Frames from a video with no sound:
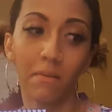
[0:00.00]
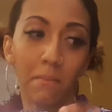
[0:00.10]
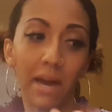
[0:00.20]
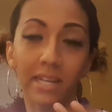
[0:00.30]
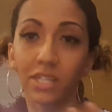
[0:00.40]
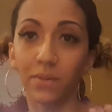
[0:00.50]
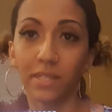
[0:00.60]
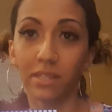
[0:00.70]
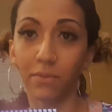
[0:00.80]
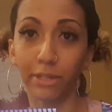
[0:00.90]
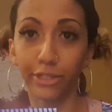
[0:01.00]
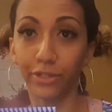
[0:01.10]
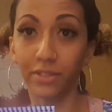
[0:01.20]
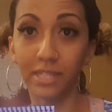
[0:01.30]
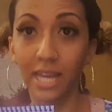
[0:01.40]
back to its
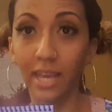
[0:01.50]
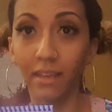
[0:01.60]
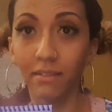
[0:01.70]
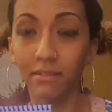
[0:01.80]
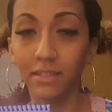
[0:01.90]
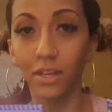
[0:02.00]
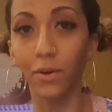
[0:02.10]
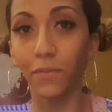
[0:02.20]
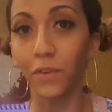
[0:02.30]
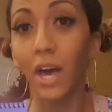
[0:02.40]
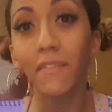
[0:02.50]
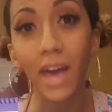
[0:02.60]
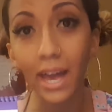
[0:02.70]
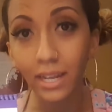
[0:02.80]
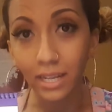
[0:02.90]
original state. So if you have
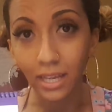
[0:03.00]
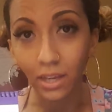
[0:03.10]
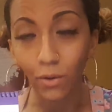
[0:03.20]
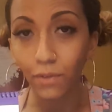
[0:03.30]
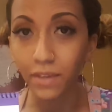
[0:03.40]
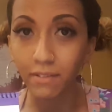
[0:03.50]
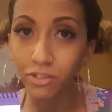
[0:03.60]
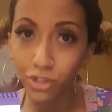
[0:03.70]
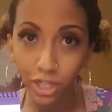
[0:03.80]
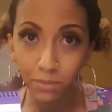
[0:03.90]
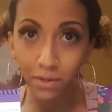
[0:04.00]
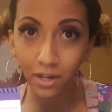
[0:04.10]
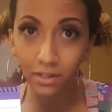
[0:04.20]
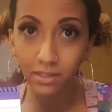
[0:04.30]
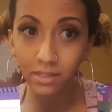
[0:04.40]
acne or if you have stretch
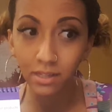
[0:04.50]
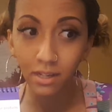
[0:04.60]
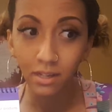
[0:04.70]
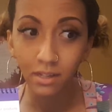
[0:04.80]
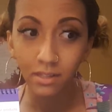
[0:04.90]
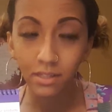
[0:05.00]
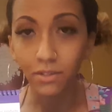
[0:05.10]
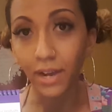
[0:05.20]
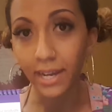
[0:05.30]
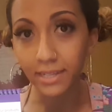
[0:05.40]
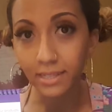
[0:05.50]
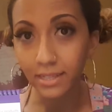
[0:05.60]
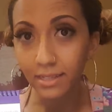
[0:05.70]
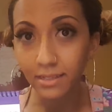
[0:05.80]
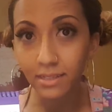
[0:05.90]
marks,
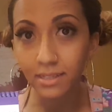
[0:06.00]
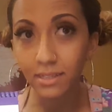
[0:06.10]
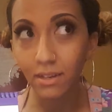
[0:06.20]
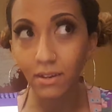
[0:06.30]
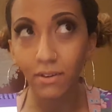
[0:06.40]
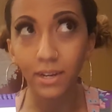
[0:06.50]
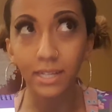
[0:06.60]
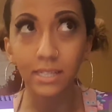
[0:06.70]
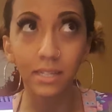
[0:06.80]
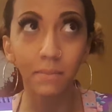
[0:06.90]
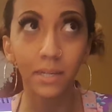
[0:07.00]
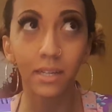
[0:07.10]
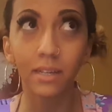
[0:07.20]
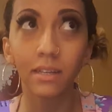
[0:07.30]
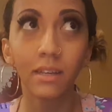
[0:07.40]
psoriasis or
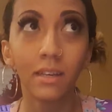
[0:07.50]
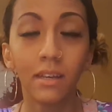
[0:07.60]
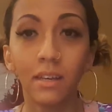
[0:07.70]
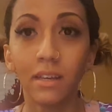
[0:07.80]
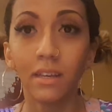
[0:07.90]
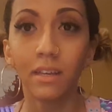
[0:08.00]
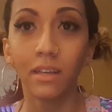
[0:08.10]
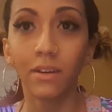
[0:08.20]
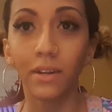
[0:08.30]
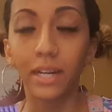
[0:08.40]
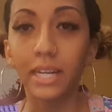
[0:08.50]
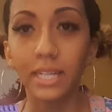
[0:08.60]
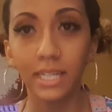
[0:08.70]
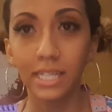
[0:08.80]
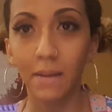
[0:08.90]
eczema or
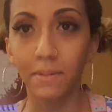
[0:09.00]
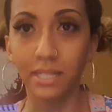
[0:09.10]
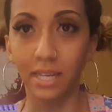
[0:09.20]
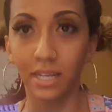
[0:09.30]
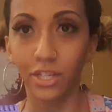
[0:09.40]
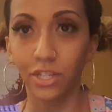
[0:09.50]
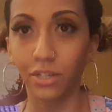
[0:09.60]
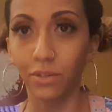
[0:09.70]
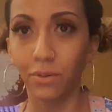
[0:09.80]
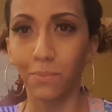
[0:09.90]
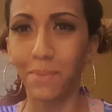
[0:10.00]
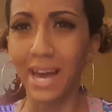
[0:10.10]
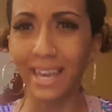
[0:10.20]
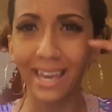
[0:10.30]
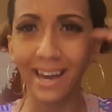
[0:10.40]
any type of skin issue,
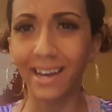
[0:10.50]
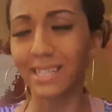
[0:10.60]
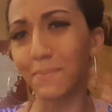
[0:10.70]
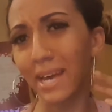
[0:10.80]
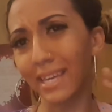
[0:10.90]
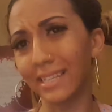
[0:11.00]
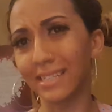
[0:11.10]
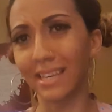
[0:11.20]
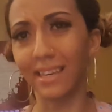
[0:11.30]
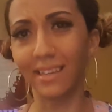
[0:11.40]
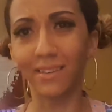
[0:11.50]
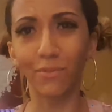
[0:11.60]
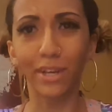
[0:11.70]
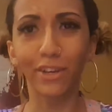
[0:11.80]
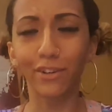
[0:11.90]
baggy eyes, baggy skin,
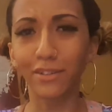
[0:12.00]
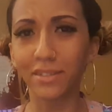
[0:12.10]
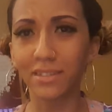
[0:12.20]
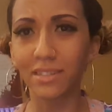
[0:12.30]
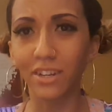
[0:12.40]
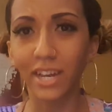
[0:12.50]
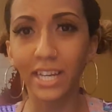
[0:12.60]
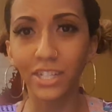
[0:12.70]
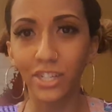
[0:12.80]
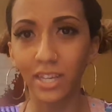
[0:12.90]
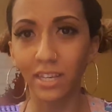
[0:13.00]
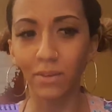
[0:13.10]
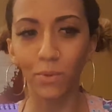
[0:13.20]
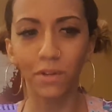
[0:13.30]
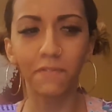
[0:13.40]
wrinkles, you're aging,
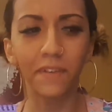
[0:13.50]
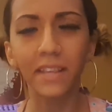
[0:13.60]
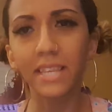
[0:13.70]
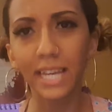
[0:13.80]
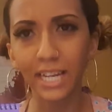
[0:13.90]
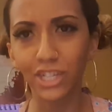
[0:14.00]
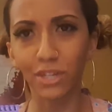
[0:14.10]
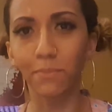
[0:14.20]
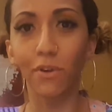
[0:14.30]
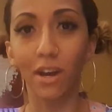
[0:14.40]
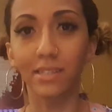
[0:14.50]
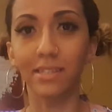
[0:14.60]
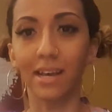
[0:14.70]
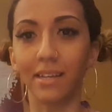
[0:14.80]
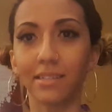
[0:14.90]
want to fight the aging
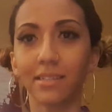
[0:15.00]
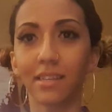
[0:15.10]
process,